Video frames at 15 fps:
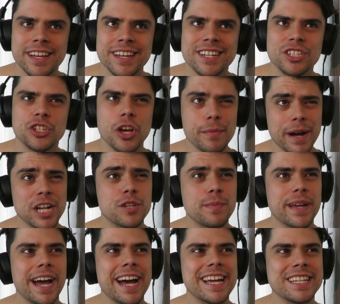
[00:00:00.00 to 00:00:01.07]

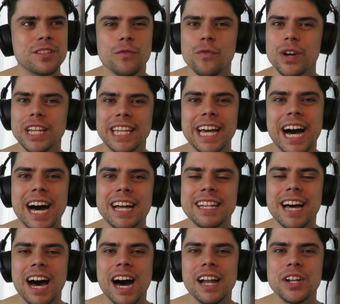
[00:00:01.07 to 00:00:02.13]
GMHBA, it's a really
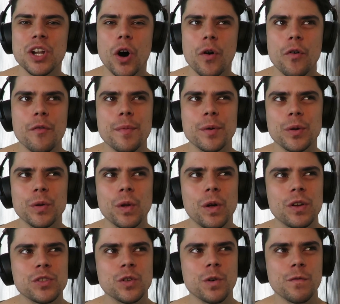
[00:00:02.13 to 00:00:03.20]
unknowable
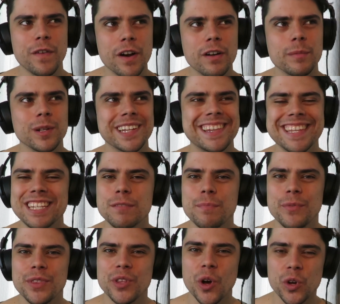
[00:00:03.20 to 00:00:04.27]
sort of variable in this with no